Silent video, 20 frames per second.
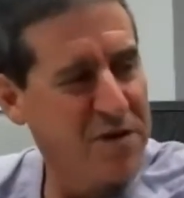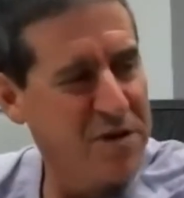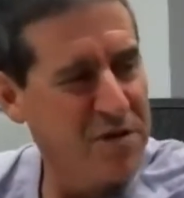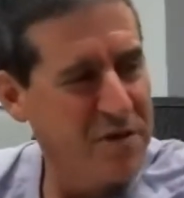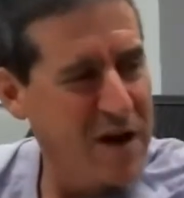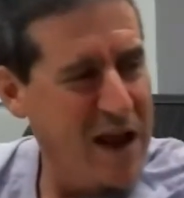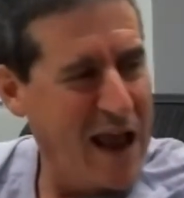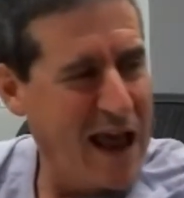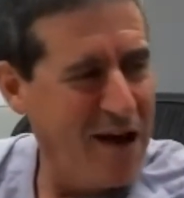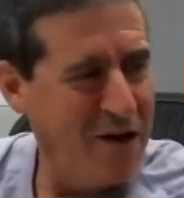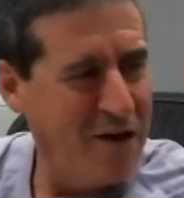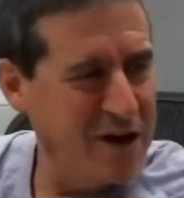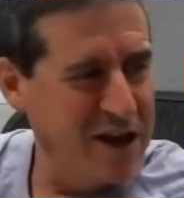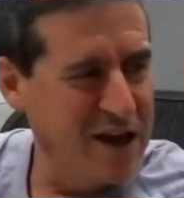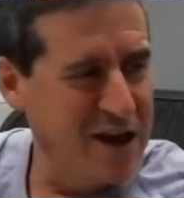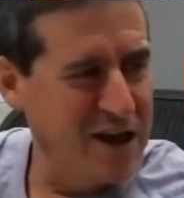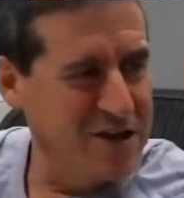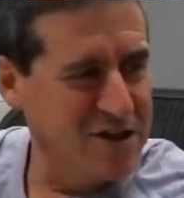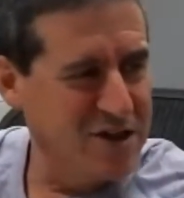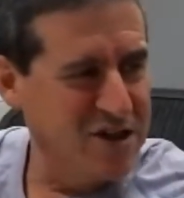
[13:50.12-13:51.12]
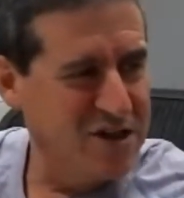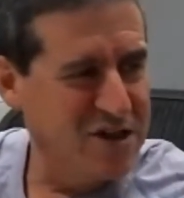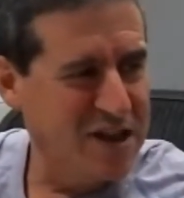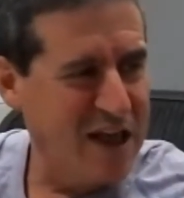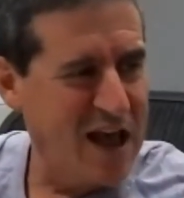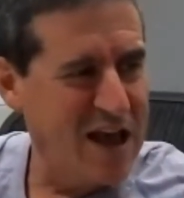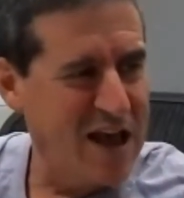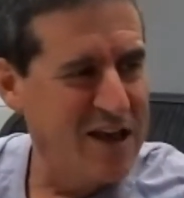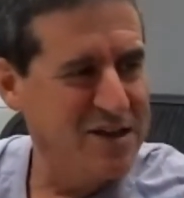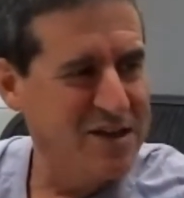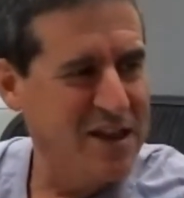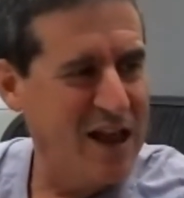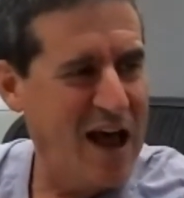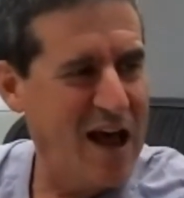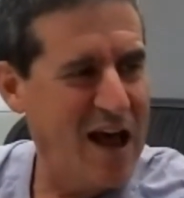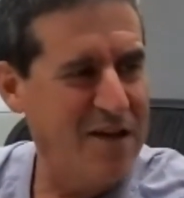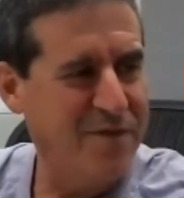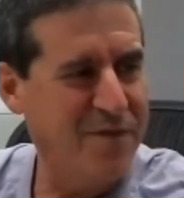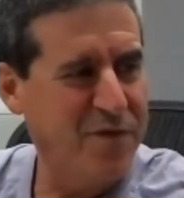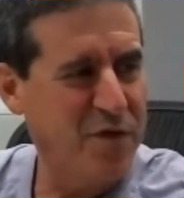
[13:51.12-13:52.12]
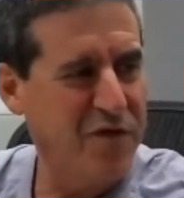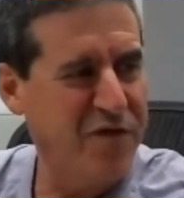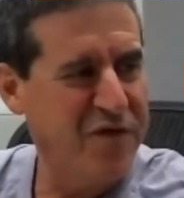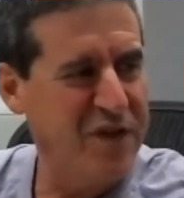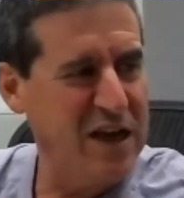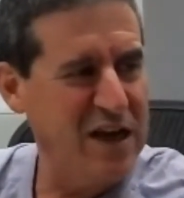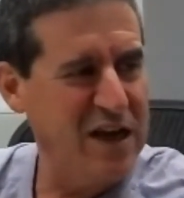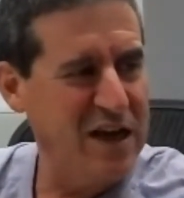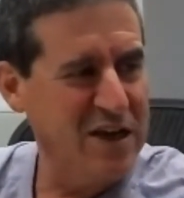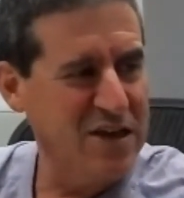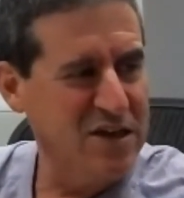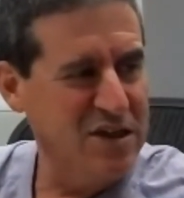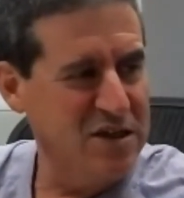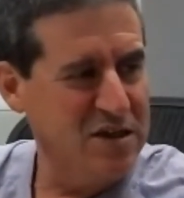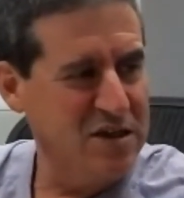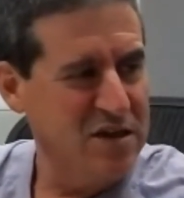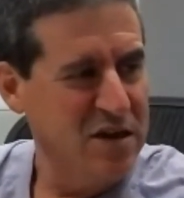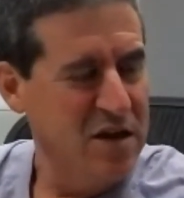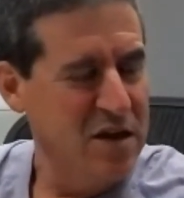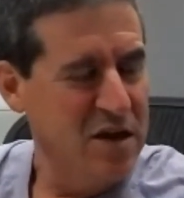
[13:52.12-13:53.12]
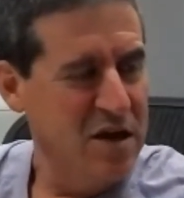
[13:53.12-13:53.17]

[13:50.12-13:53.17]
the reality is is that is that for Phoenix,